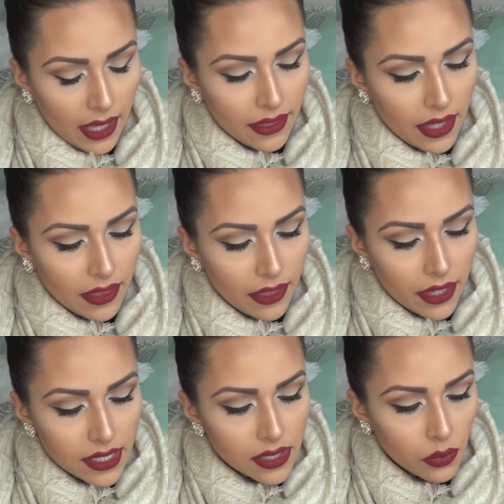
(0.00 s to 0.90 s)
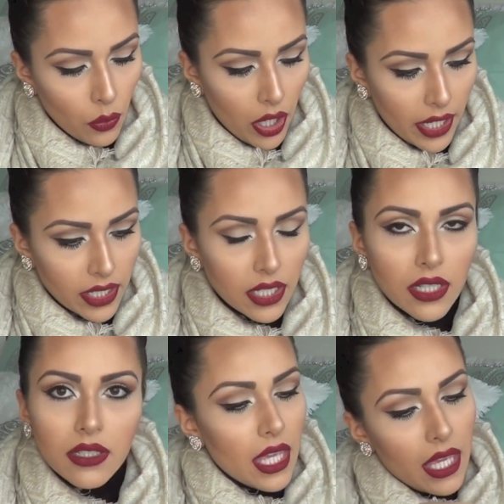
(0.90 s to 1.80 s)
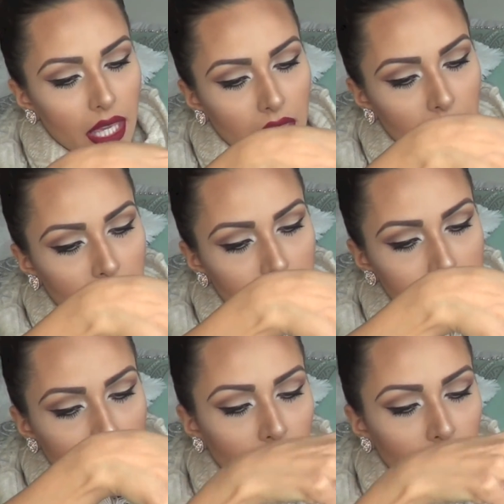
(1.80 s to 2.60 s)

And then this one is